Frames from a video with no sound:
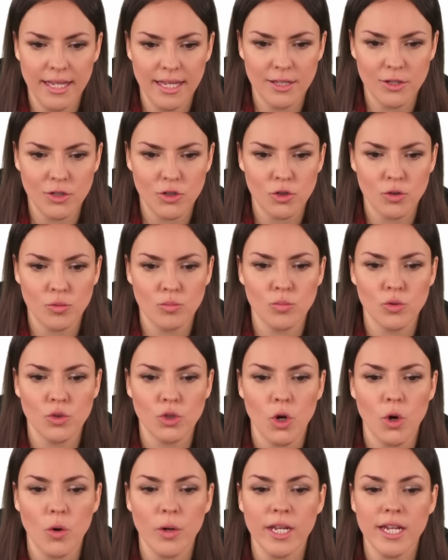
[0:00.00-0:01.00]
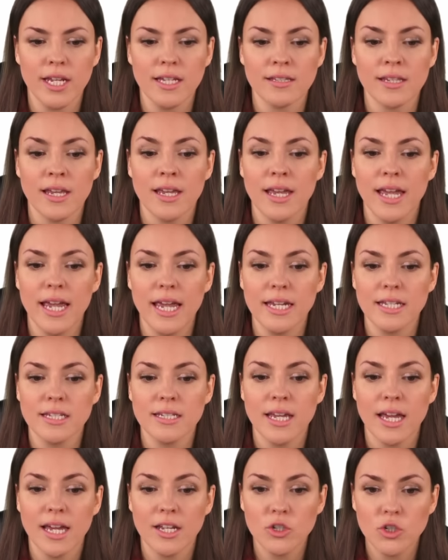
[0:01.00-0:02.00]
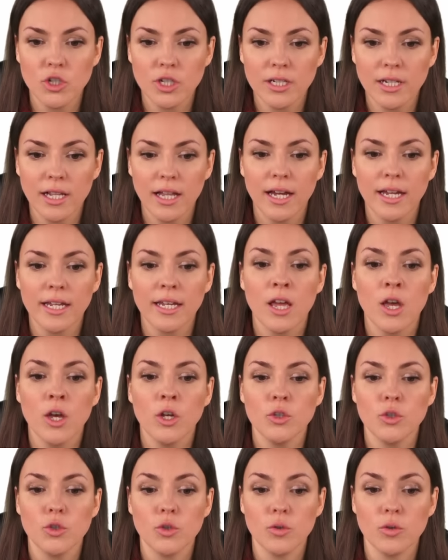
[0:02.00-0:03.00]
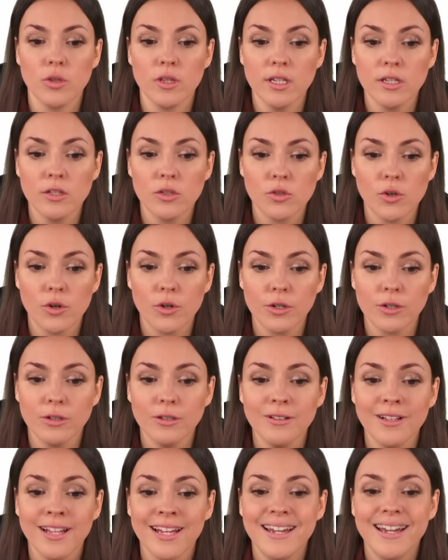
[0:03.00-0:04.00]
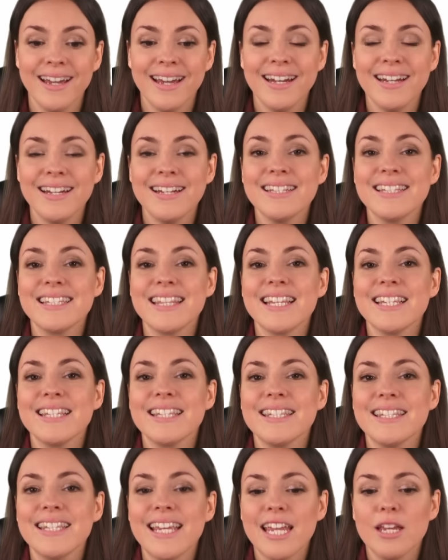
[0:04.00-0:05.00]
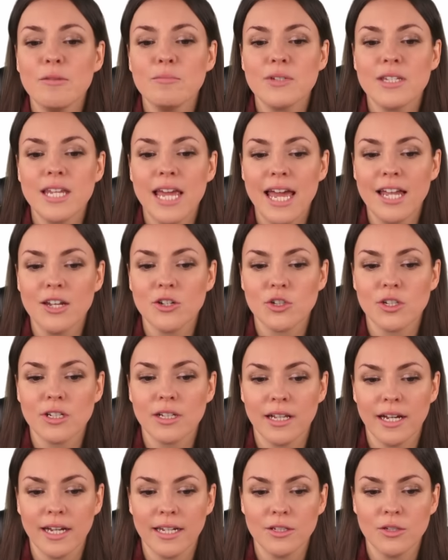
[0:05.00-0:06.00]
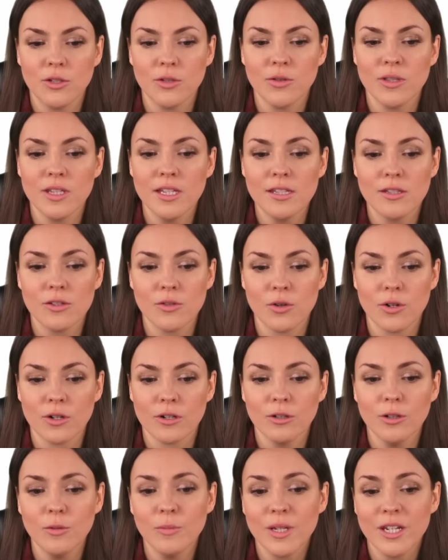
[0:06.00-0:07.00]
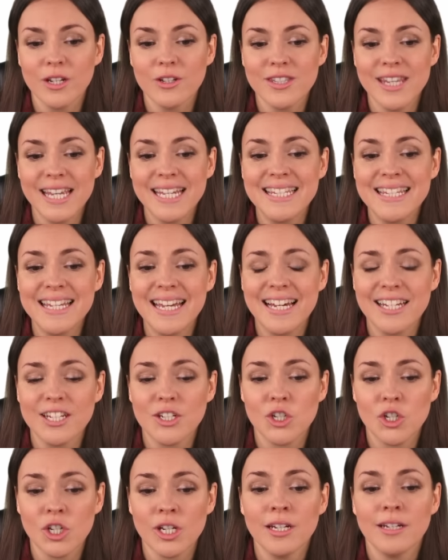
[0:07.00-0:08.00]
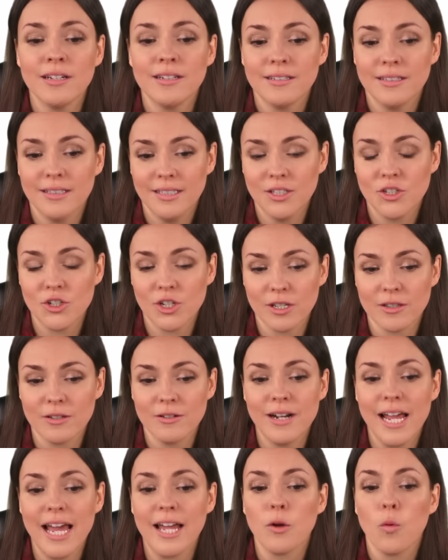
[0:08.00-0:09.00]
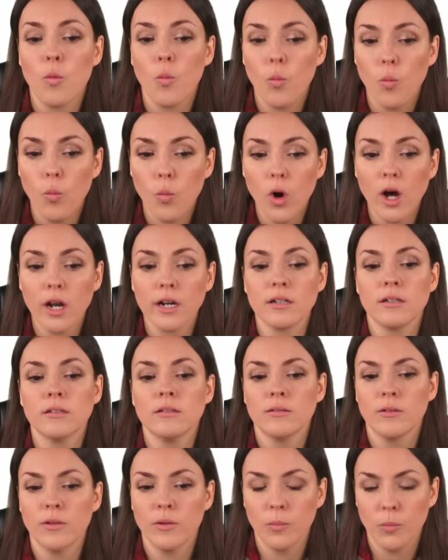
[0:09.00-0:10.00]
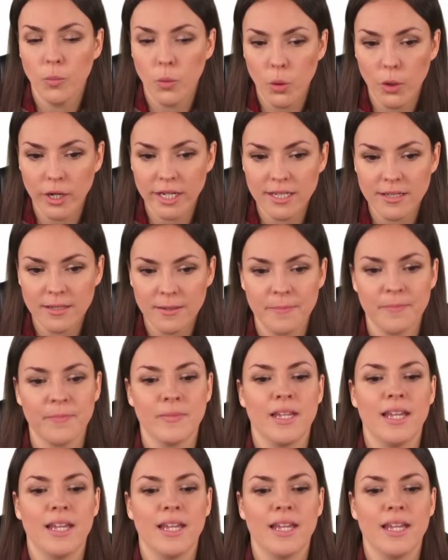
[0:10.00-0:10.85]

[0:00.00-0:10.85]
this. So it is a tangent line to this circle, and it is the same tangent line to this circle because they touch each other at one point.